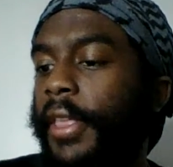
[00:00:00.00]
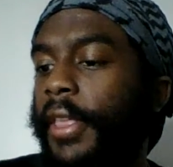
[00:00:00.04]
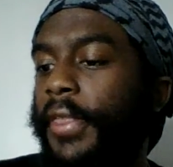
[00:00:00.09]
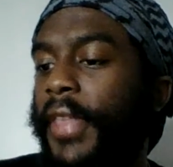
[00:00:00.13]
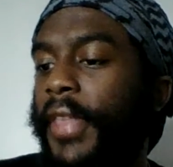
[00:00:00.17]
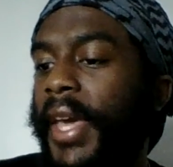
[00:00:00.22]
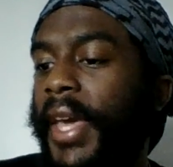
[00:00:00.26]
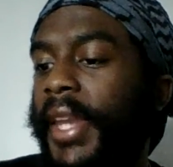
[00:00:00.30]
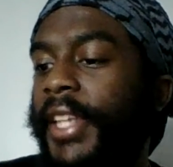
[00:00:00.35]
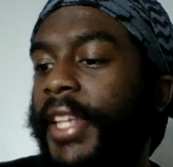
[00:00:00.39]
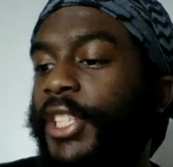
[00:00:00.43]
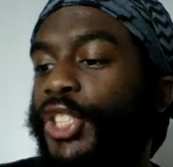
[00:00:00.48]

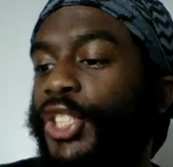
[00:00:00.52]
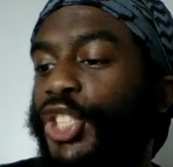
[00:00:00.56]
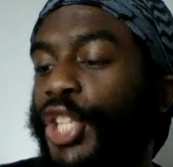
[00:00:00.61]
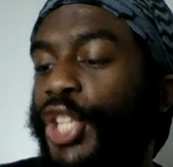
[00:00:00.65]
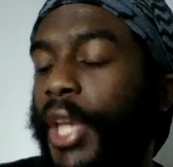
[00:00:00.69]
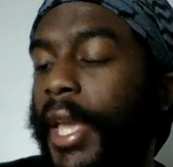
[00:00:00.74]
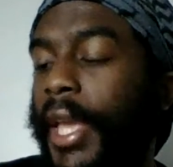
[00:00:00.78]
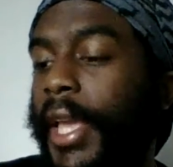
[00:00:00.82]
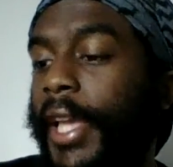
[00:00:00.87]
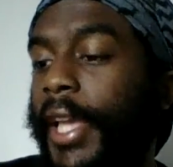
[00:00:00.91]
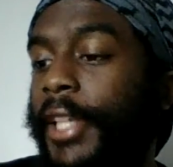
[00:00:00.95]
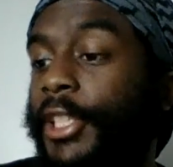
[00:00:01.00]
that it
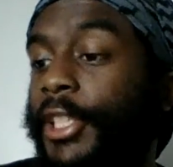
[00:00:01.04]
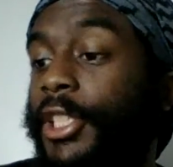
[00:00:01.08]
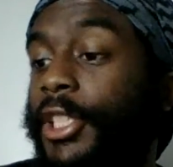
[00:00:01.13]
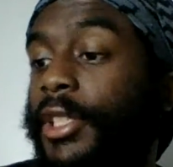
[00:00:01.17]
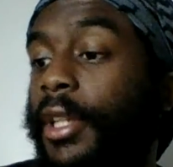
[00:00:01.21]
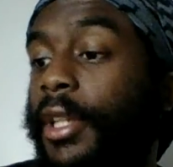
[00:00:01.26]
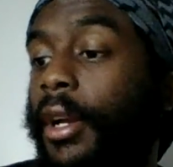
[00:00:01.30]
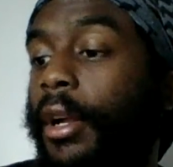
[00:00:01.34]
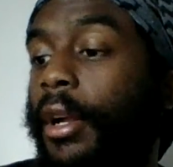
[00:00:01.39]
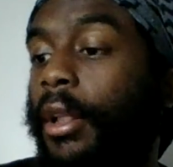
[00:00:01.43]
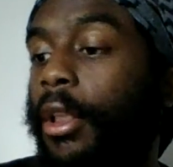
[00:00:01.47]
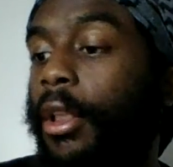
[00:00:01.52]
changed
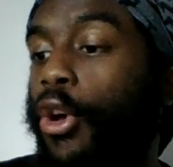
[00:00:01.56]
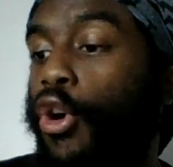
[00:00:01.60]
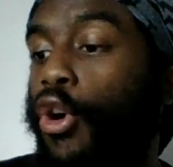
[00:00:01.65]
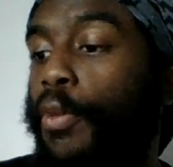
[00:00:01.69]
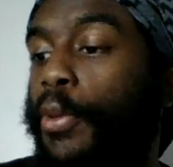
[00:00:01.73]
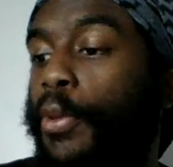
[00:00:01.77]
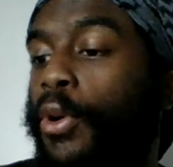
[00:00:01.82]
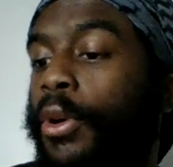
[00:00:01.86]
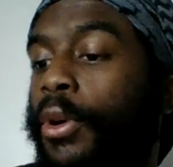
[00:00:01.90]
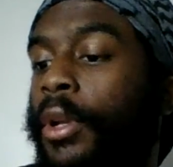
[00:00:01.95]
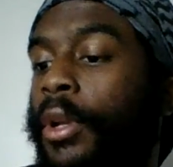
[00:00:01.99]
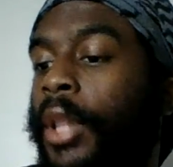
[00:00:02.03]
the
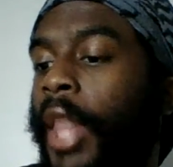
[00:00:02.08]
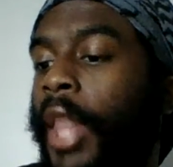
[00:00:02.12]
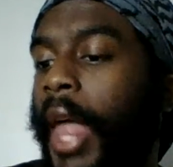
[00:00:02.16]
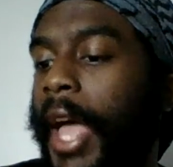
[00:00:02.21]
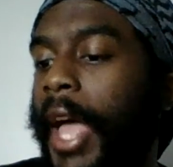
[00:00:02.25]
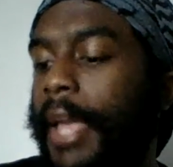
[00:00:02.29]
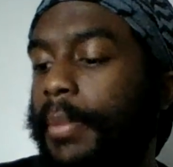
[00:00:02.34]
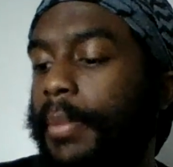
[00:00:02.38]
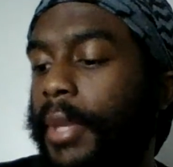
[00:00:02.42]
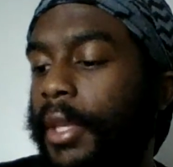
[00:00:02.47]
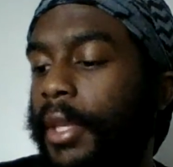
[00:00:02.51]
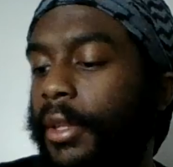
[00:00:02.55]
global
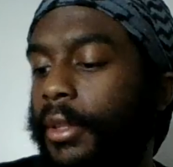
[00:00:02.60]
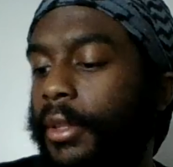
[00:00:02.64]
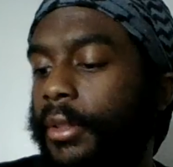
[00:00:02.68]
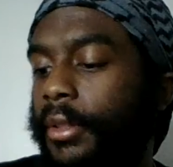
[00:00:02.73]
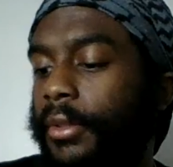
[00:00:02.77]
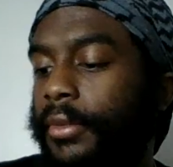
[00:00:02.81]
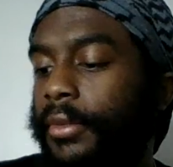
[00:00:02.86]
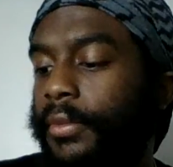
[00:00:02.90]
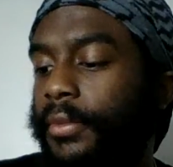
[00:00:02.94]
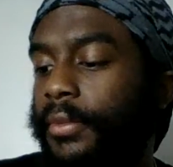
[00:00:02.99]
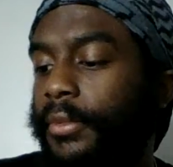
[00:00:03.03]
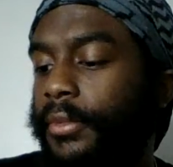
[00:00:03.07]
climate,
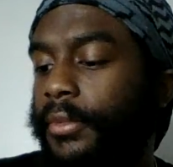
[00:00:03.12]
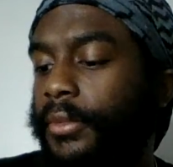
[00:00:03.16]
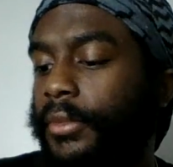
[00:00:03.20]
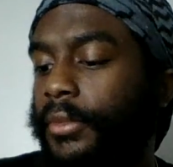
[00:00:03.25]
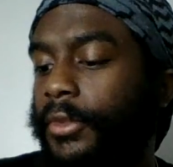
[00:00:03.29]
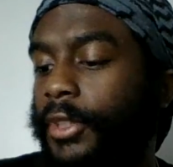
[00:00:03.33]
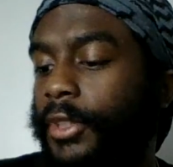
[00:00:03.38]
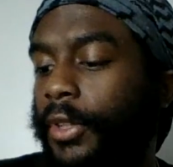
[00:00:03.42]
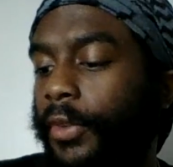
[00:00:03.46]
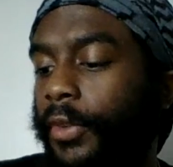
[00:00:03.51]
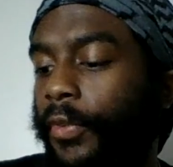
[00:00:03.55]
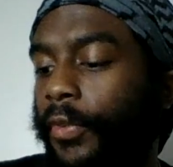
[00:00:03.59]

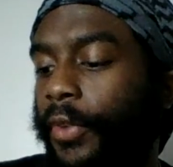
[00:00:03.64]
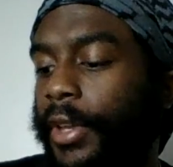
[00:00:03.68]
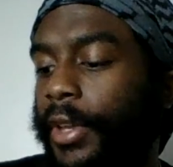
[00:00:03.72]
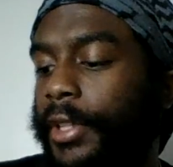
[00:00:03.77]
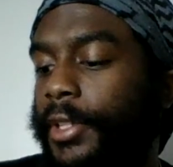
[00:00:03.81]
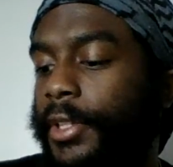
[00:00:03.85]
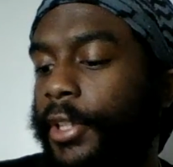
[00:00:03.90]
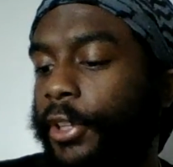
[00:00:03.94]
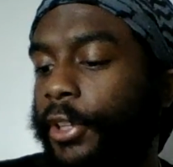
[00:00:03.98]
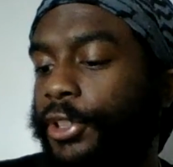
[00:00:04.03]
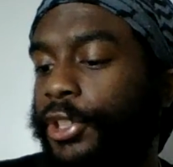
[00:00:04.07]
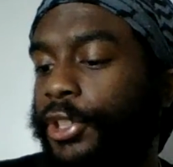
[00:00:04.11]

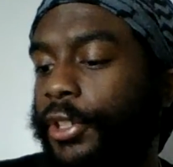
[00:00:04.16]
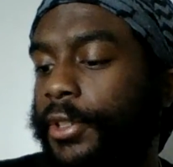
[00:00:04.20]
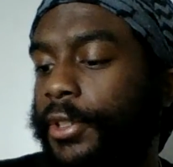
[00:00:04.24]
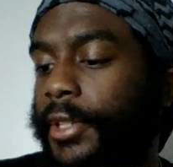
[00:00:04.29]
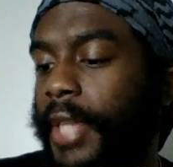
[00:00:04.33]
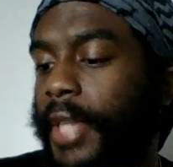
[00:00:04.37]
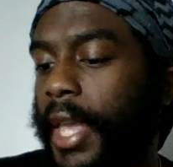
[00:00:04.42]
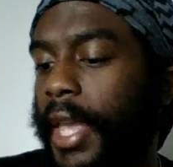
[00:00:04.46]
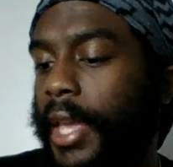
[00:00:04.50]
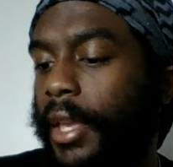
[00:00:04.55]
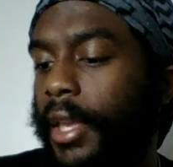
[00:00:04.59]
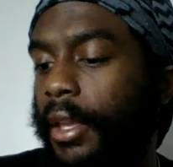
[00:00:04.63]
researchers
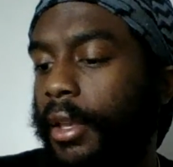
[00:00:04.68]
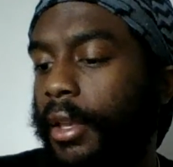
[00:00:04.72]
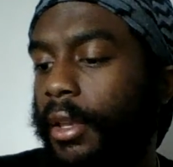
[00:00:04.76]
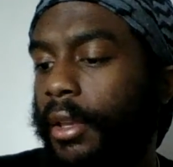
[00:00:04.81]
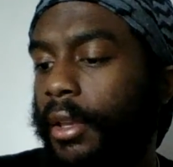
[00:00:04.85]
say.